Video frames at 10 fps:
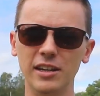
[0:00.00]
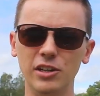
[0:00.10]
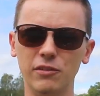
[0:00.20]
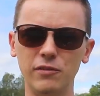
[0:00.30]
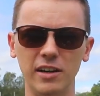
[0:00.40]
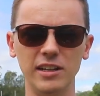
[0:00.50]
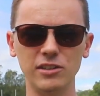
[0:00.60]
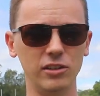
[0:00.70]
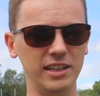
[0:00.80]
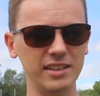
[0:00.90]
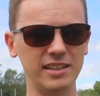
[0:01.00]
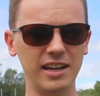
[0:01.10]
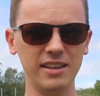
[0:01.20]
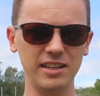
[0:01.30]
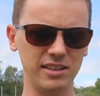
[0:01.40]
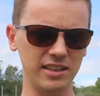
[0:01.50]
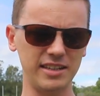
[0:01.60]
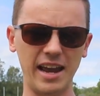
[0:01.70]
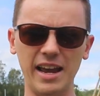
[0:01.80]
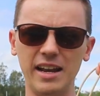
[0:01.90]
You can find these on the internet. These are the
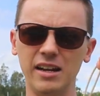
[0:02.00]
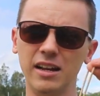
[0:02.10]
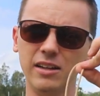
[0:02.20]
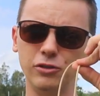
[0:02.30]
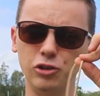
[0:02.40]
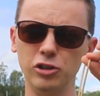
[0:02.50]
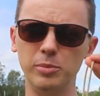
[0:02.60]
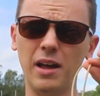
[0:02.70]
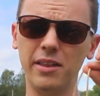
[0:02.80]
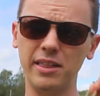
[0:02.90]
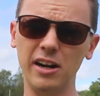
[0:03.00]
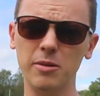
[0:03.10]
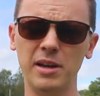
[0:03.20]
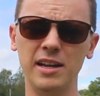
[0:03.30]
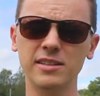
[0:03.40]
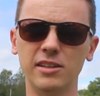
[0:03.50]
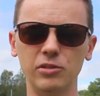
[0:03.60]
10 tube TheraBands.